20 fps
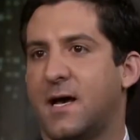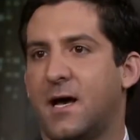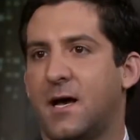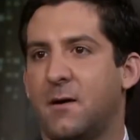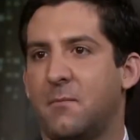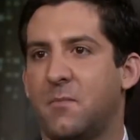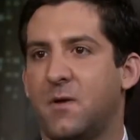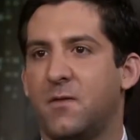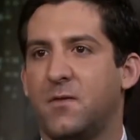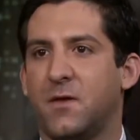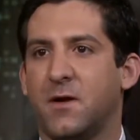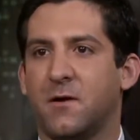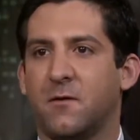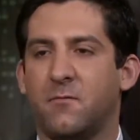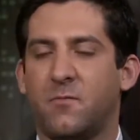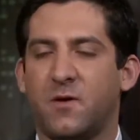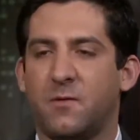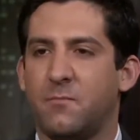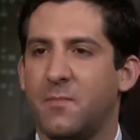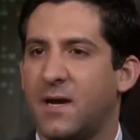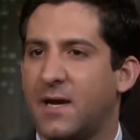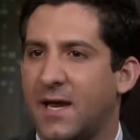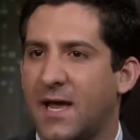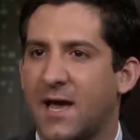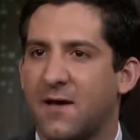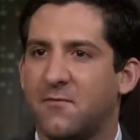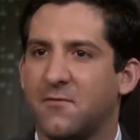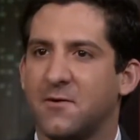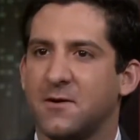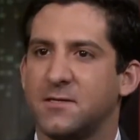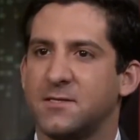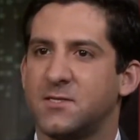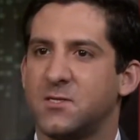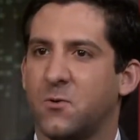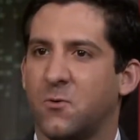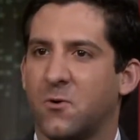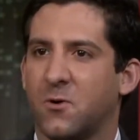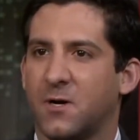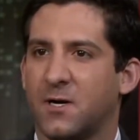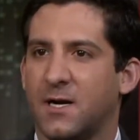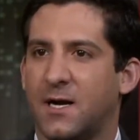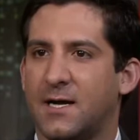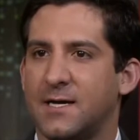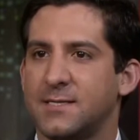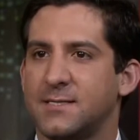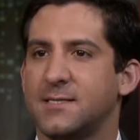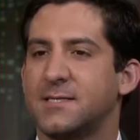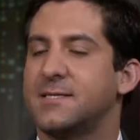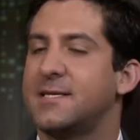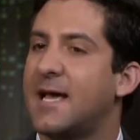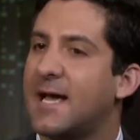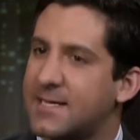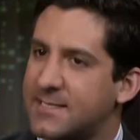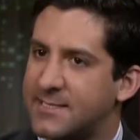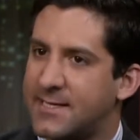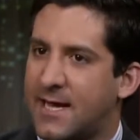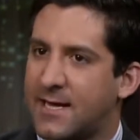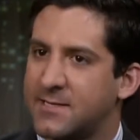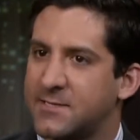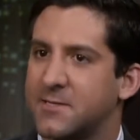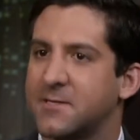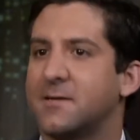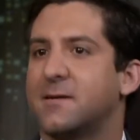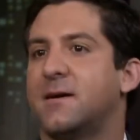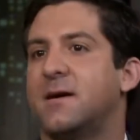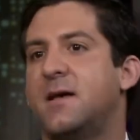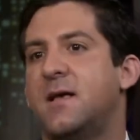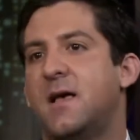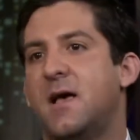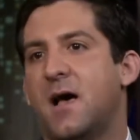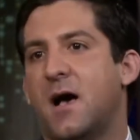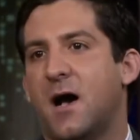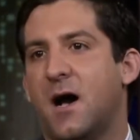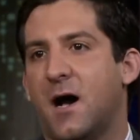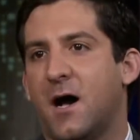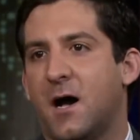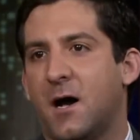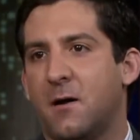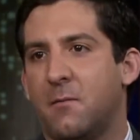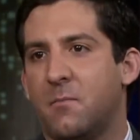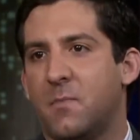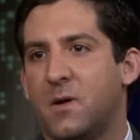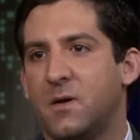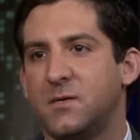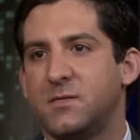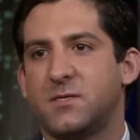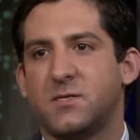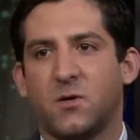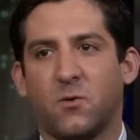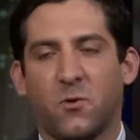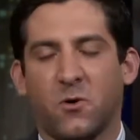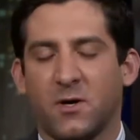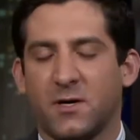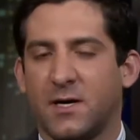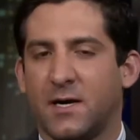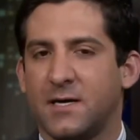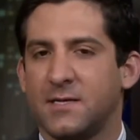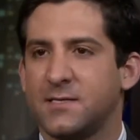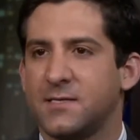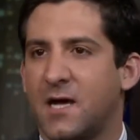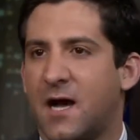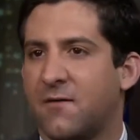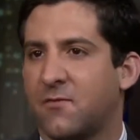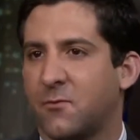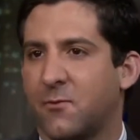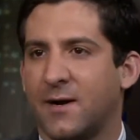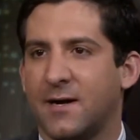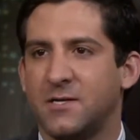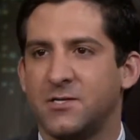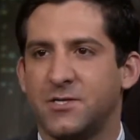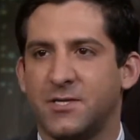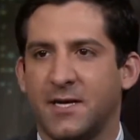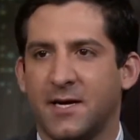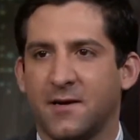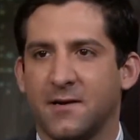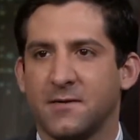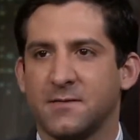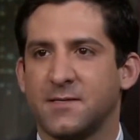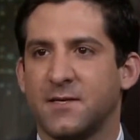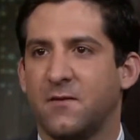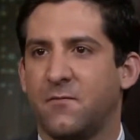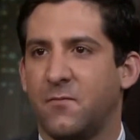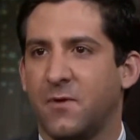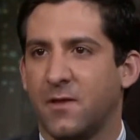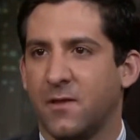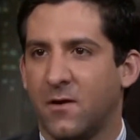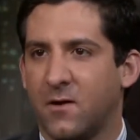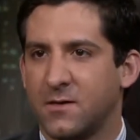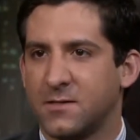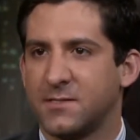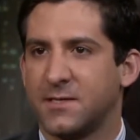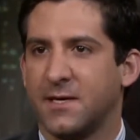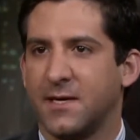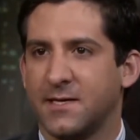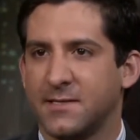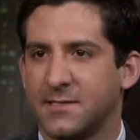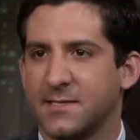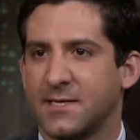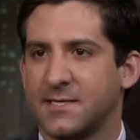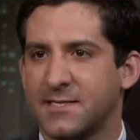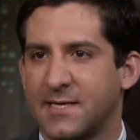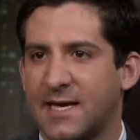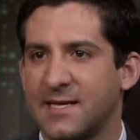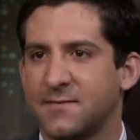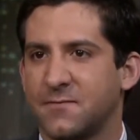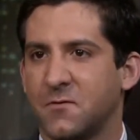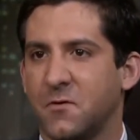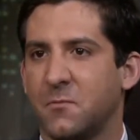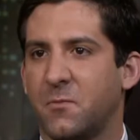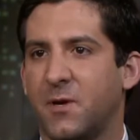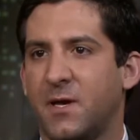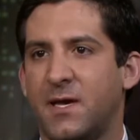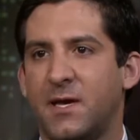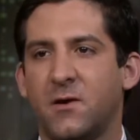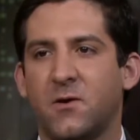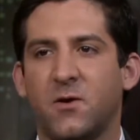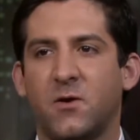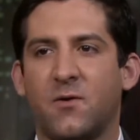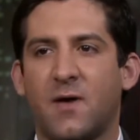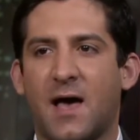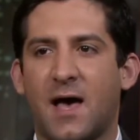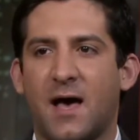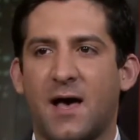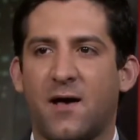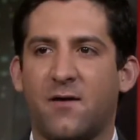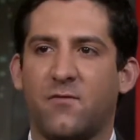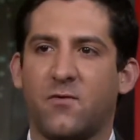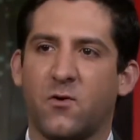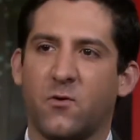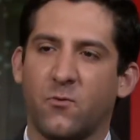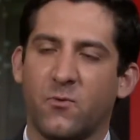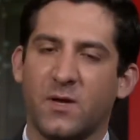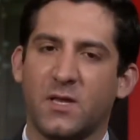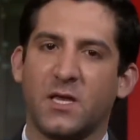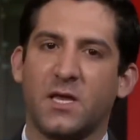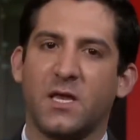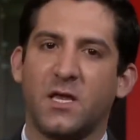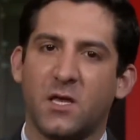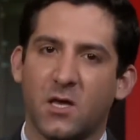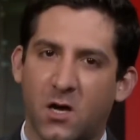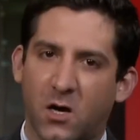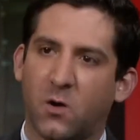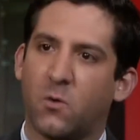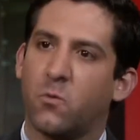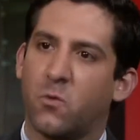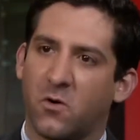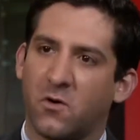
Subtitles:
There have been many efforts to organize the tech sector, to organize software engineers that have been largely unsuccessful. But here you have a really young